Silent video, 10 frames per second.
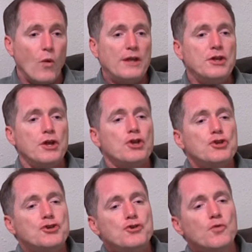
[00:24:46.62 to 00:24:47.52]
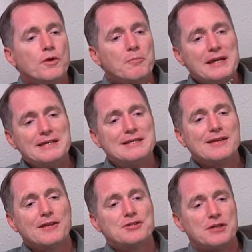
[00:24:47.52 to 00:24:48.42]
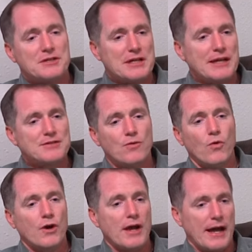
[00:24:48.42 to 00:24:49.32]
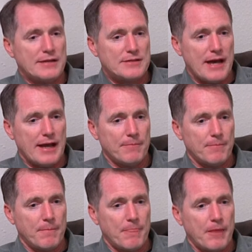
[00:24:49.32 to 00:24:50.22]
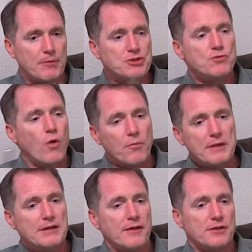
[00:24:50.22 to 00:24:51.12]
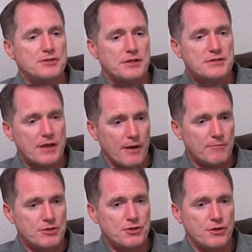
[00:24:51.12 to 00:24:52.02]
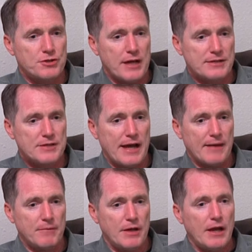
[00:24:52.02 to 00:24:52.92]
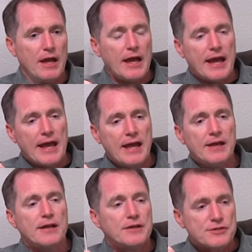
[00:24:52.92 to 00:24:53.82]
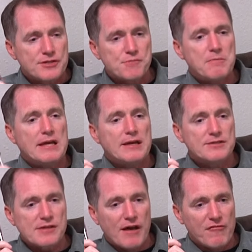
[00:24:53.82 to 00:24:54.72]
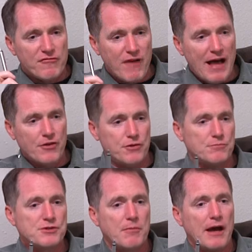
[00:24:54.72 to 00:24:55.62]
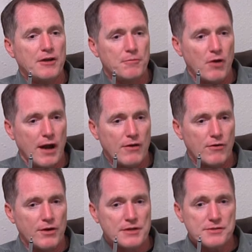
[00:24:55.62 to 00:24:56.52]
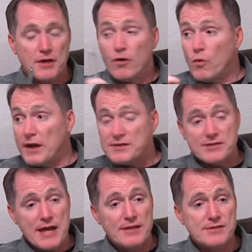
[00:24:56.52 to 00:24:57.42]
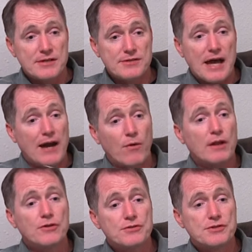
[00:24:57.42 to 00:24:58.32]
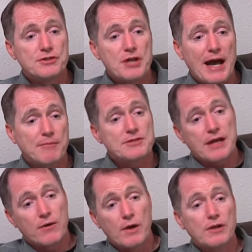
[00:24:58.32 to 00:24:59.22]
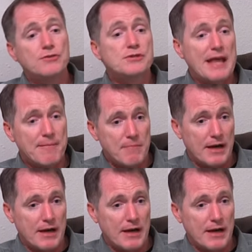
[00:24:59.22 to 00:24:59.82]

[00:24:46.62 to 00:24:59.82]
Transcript: when you will be diligent to get to work on time, but you won't be diligent to come to church on time. It speaks volumes about your priorities. What it says is, I don't want to lose the job because I don't want to lose that